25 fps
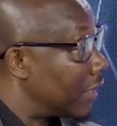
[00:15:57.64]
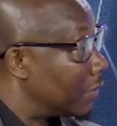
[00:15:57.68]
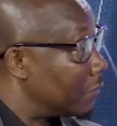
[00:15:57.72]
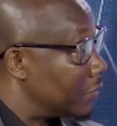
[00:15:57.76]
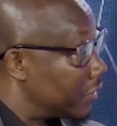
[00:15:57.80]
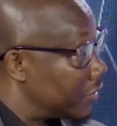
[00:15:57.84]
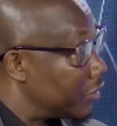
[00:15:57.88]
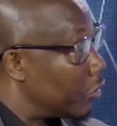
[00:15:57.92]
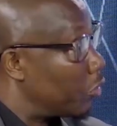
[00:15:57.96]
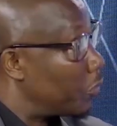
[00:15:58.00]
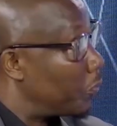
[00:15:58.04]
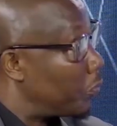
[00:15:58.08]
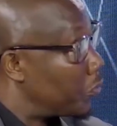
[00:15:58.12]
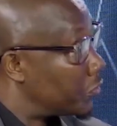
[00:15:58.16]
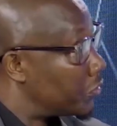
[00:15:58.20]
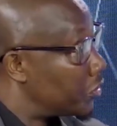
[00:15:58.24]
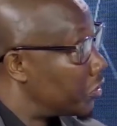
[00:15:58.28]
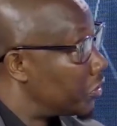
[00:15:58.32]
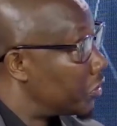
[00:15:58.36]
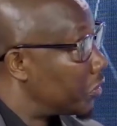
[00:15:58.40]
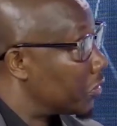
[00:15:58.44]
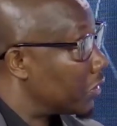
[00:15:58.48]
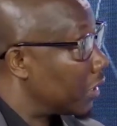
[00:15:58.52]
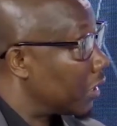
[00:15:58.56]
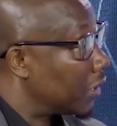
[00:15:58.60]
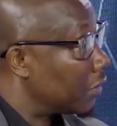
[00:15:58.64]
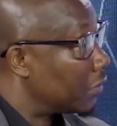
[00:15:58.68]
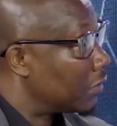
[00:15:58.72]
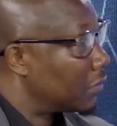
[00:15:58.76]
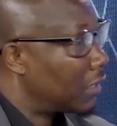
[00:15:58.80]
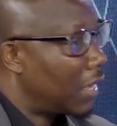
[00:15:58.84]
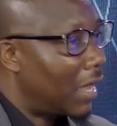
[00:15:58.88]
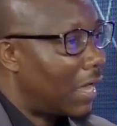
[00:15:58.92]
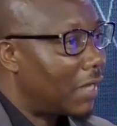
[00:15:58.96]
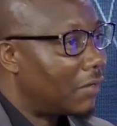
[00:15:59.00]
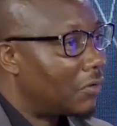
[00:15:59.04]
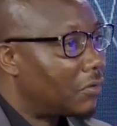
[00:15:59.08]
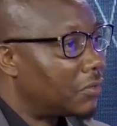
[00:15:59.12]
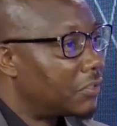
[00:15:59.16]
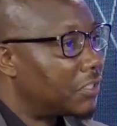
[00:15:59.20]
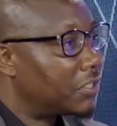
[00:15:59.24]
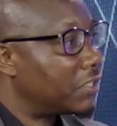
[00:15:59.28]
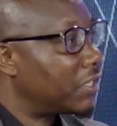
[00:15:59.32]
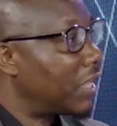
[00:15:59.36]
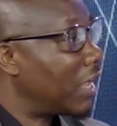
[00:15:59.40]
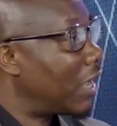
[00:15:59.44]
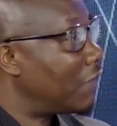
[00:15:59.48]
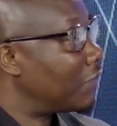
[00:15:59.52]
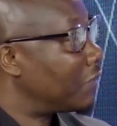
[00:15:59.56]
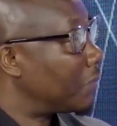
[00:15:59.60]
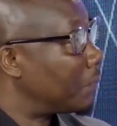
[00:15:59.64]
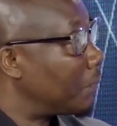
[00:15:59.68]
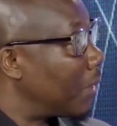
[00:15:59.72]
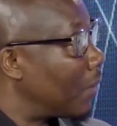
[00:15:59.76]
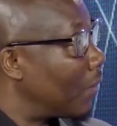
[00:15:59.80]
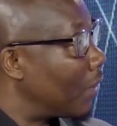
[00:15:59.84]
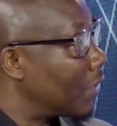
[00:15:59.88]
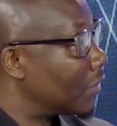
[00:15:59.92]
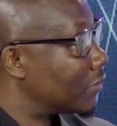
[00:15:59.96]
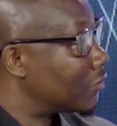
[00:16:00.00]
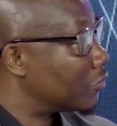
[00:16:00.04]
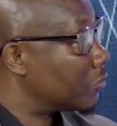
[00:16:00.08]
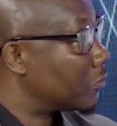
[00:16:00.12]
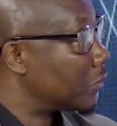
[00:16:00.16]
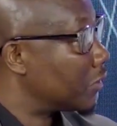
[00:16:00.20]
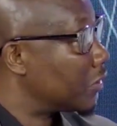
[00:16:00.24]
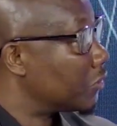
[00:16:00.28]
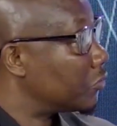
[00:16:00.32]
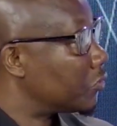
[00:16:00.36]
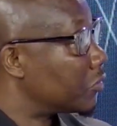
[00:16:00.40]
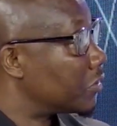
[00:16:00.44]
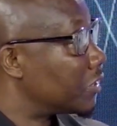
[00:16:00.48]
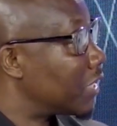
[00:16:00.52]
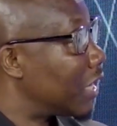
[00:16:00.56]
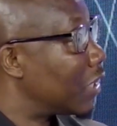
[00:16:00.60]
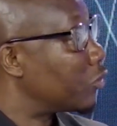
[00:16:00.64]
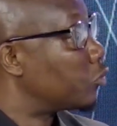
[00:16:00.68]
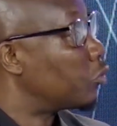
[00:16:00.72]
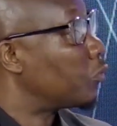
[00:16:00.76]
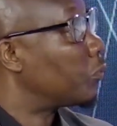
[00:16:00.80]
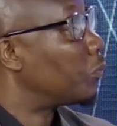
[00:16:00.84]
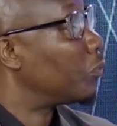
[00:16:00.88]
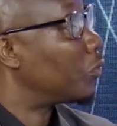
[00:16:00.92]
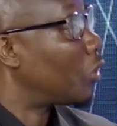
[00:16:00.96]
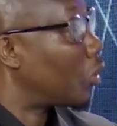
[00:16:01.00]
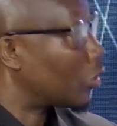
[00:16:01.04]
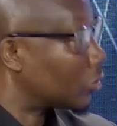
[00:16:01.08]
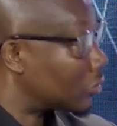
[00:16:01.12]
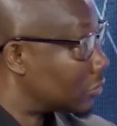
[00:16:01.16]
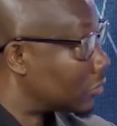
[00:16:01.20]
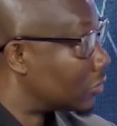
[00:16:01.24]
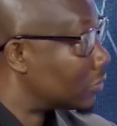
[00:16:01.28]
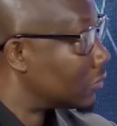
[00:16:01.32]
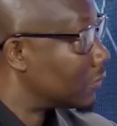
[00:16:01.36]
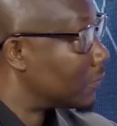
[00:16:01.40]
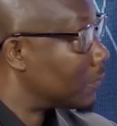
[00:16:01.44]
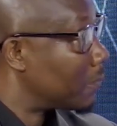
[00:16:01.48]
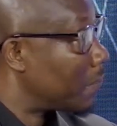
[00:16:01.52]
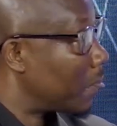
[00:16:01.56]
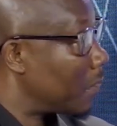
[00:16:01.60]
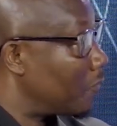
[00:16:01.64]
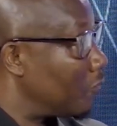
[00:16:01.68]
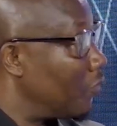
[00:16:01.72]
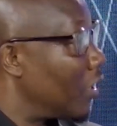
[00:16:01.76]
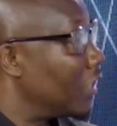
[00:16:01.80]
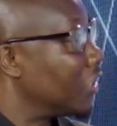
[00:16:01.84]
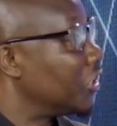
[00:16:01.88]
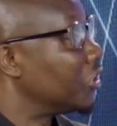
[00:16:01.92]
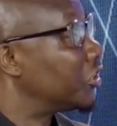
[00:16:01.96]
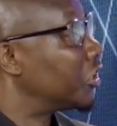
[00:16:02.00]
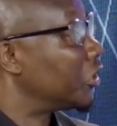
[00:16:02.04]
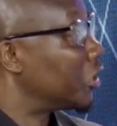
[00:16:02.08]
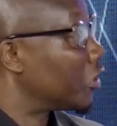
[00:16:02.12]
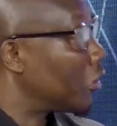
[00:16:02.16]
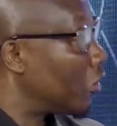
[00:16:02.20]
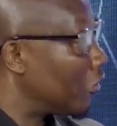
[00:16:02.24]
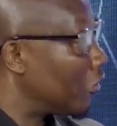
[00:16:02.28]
I mean the opposition now, I don't think they have the powers to begin to see how to plot for an interim